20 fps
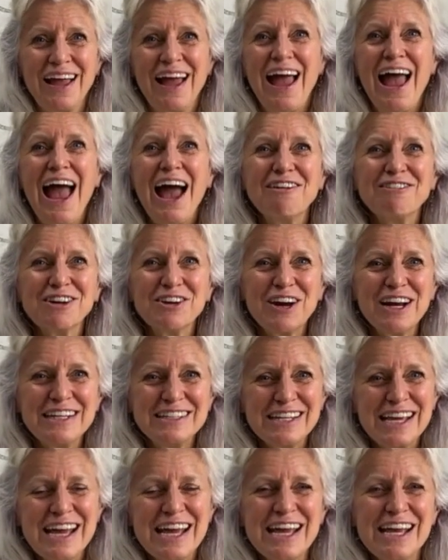Have a great
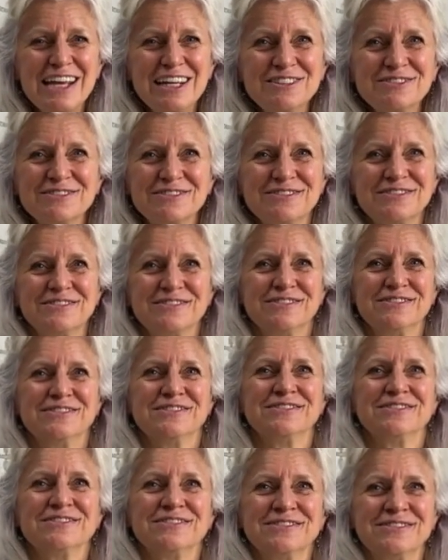
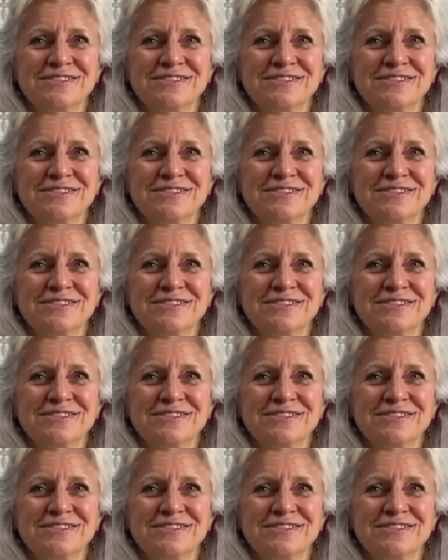day.